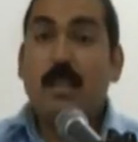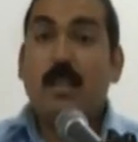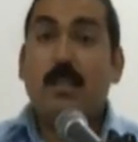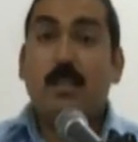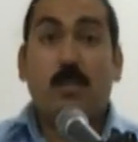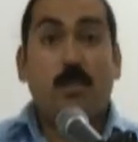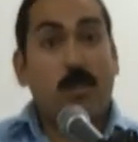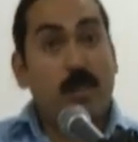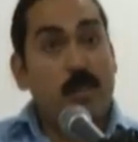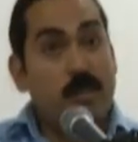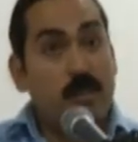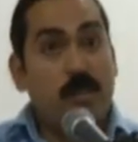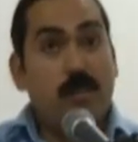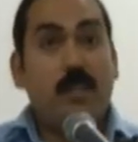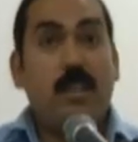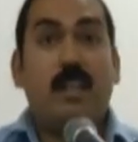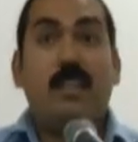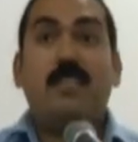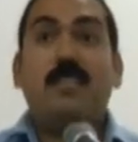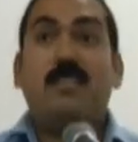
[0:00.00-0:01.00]
And you wouldn't know
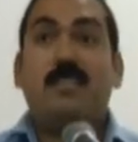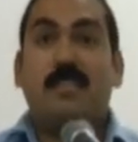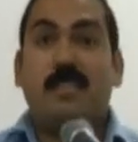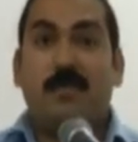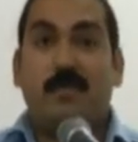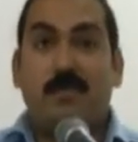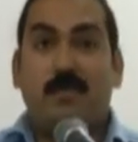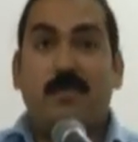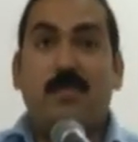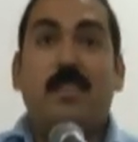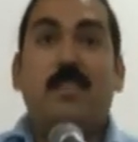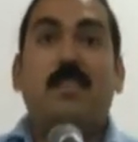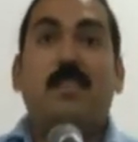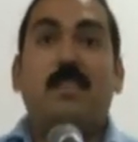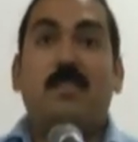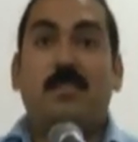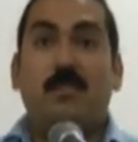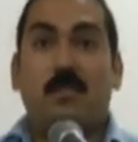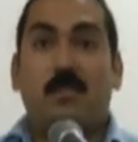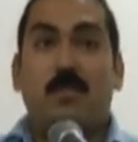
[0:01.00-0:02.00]
that
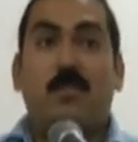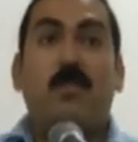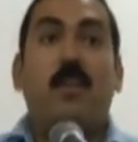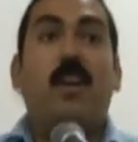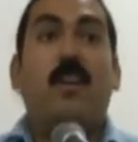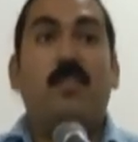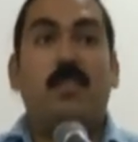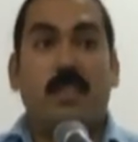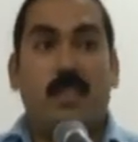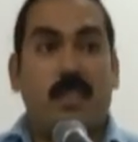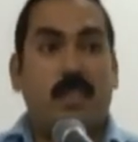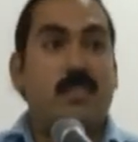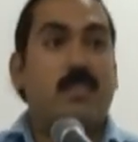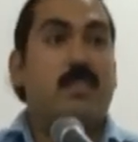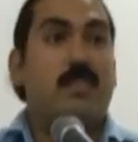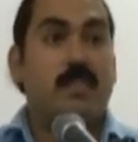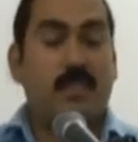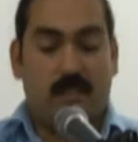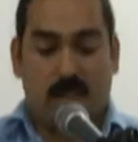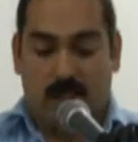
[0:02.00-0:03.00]
unless you were following things.
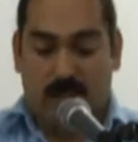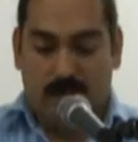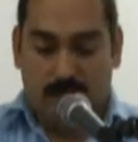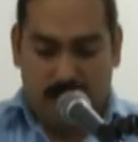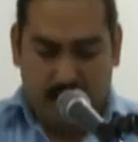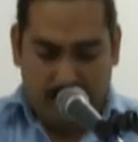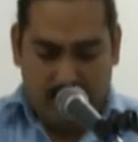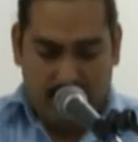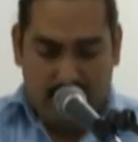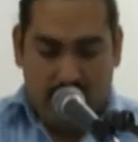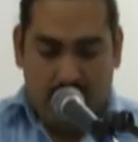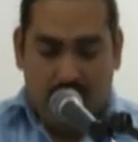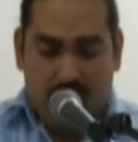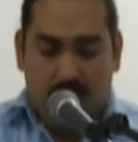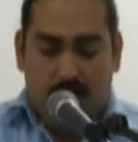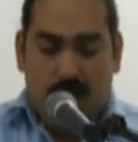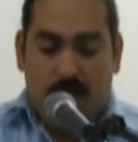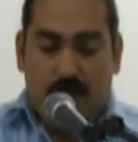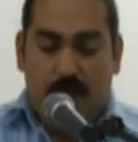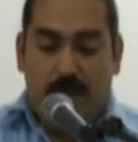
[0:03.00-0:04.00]
It's just
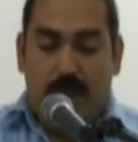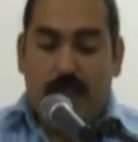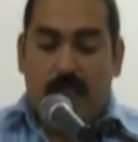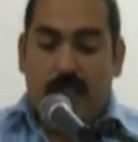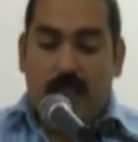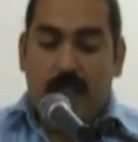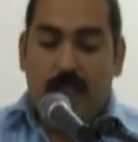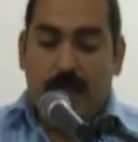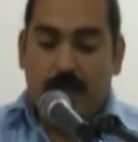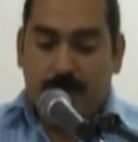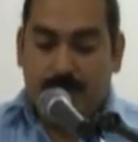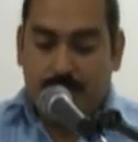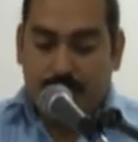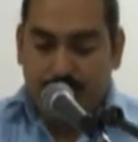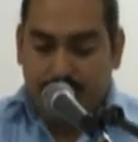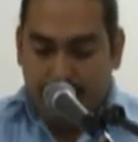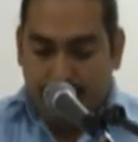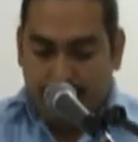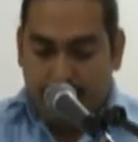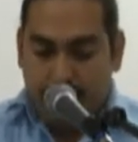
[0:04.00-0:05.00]
finally,
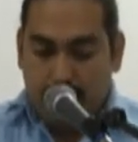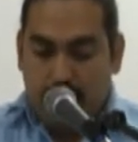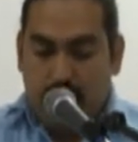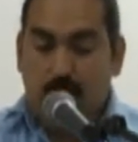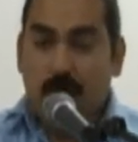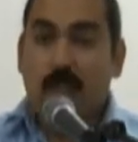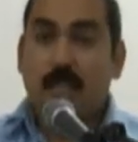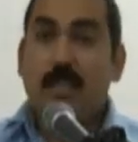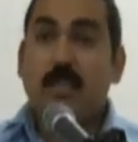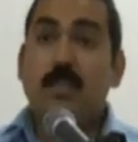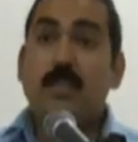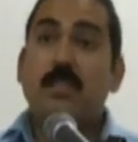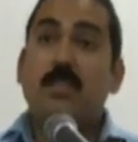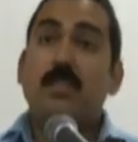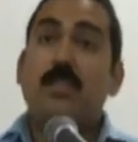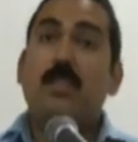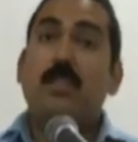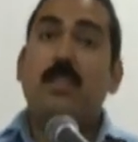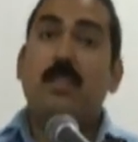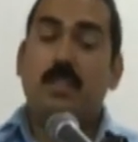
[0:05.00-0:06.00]
and this is
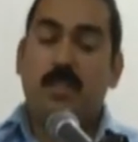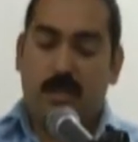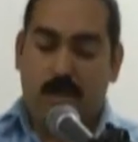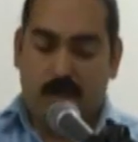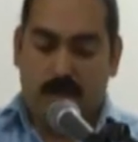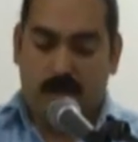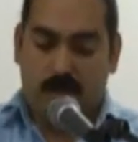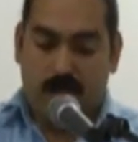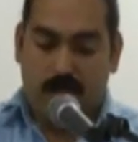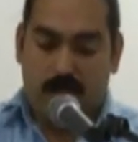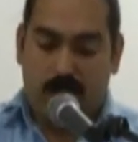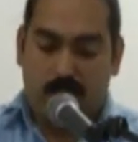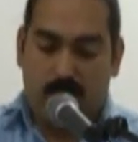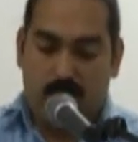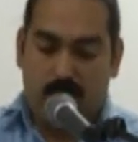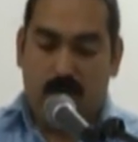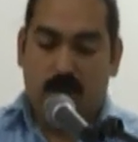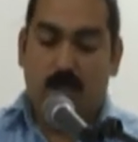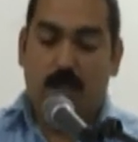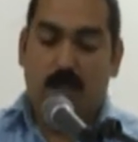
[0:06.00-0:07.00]
the third
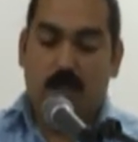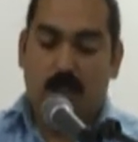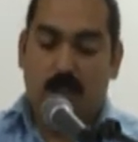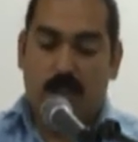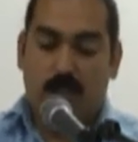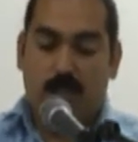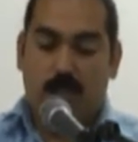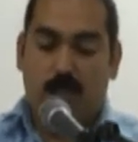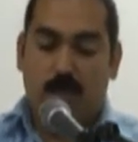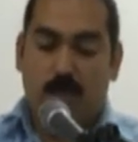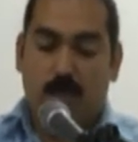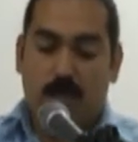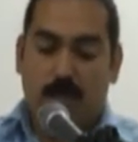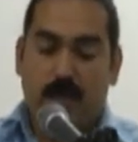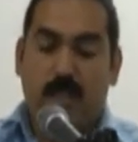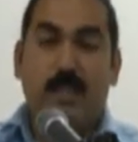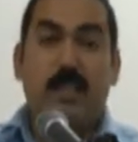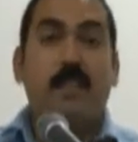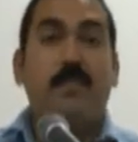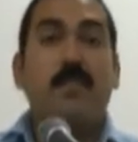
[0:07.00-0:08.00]
large student
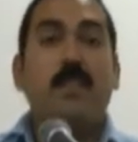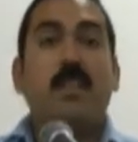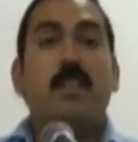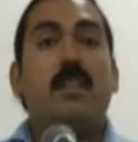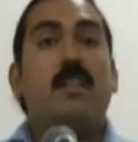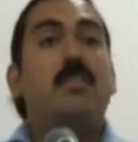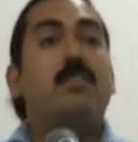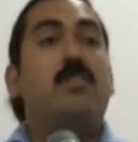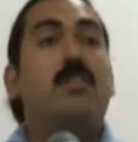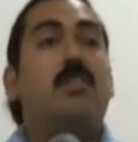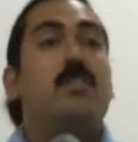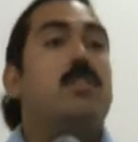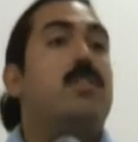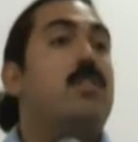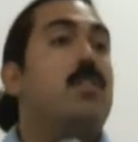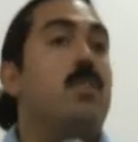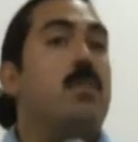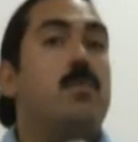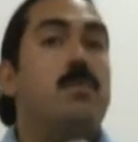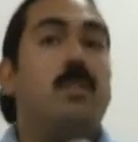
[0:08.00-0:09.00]
movement. Definitely, these aren't
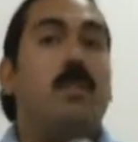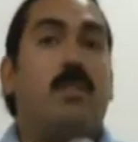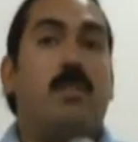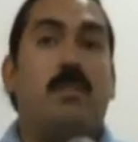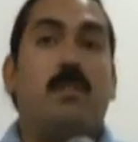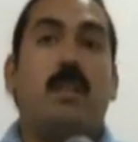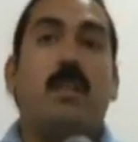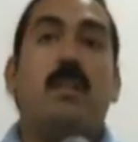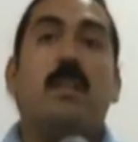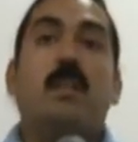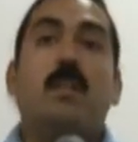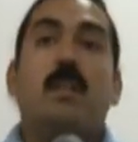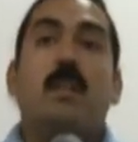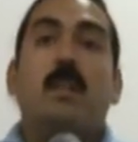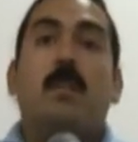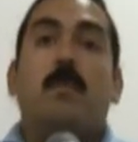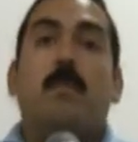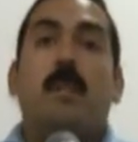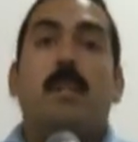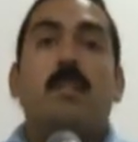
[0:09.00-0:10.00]
the only three,
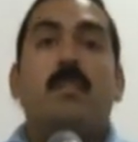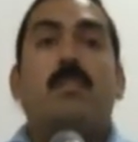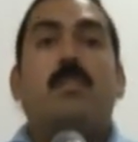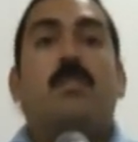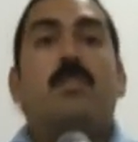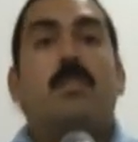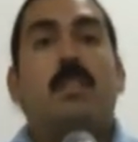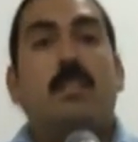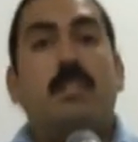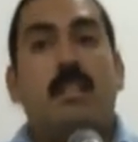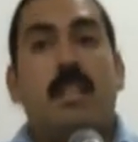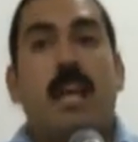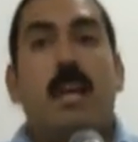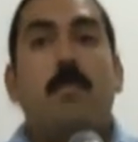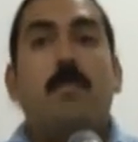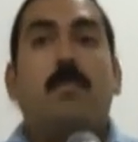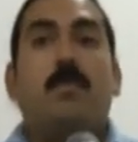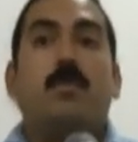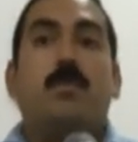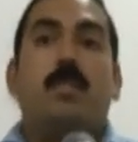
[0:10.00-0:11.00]
but they're
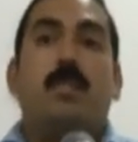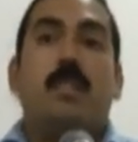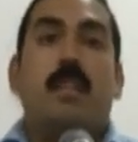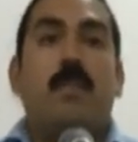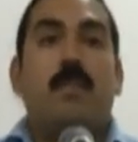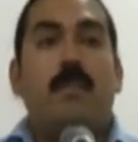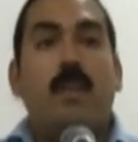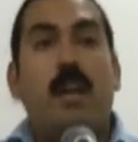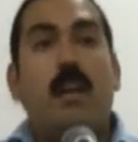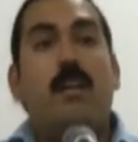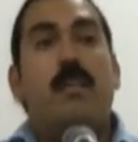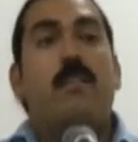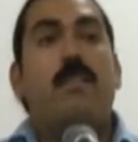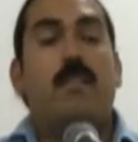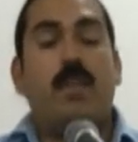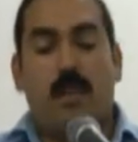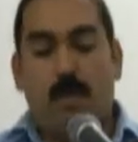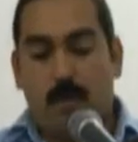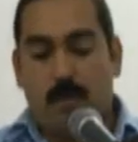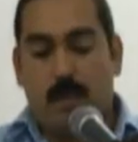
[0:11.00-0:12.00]
examples, and they vary
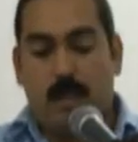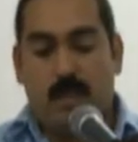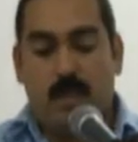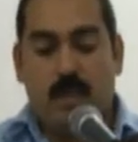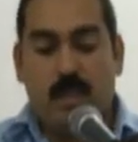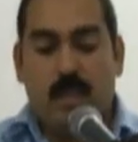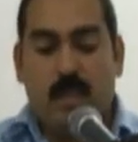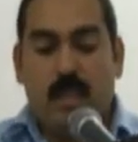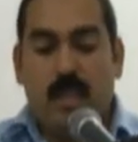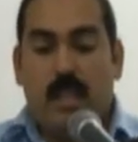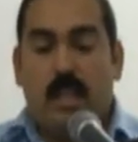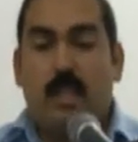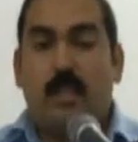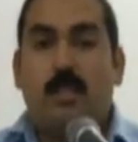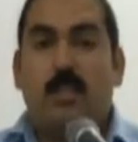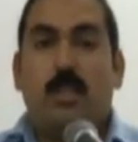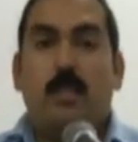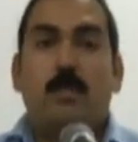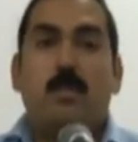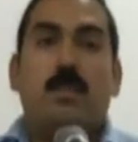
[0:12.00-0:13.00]
very much
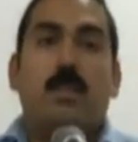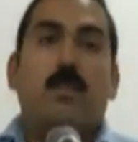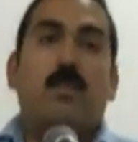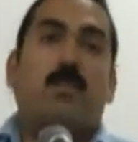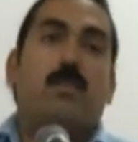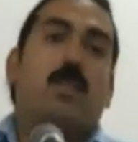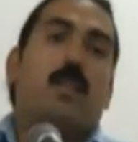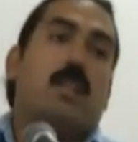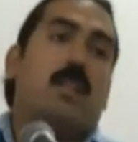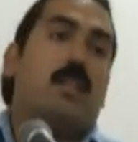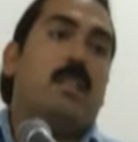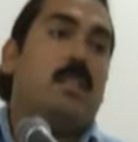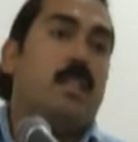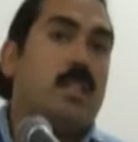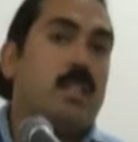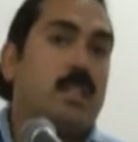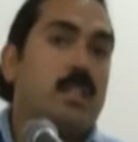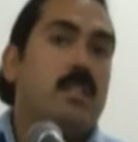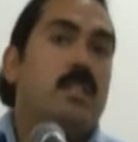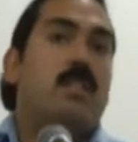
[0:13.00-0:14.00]
in terms of the
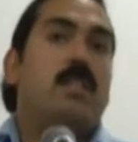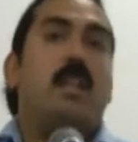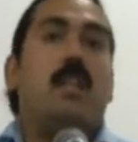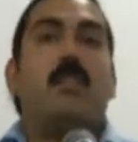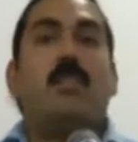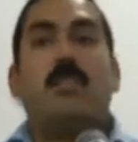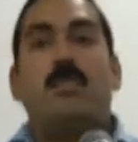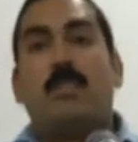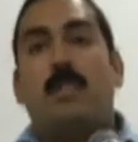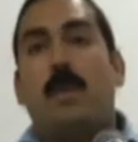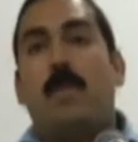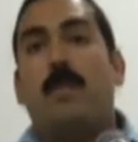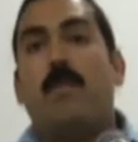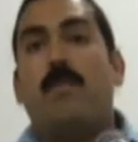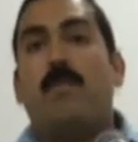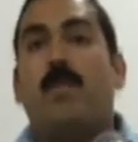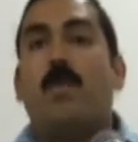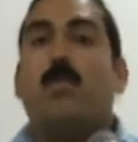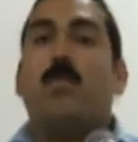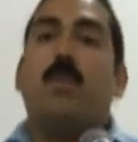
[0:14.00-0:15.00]
conditions that they're
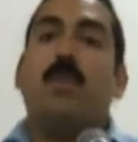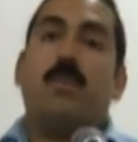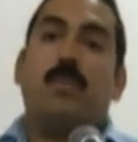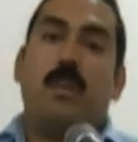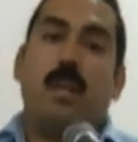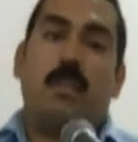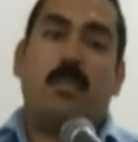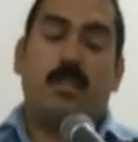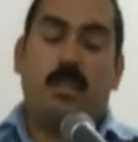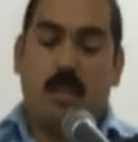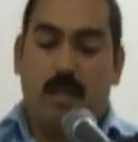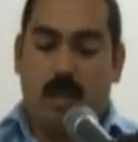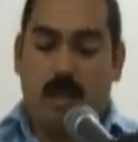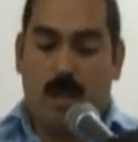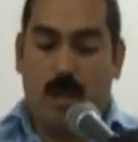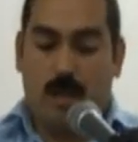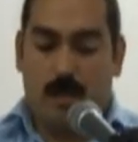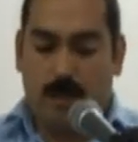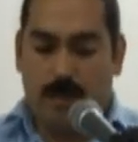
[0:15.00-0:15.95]
stemming from, what they're actually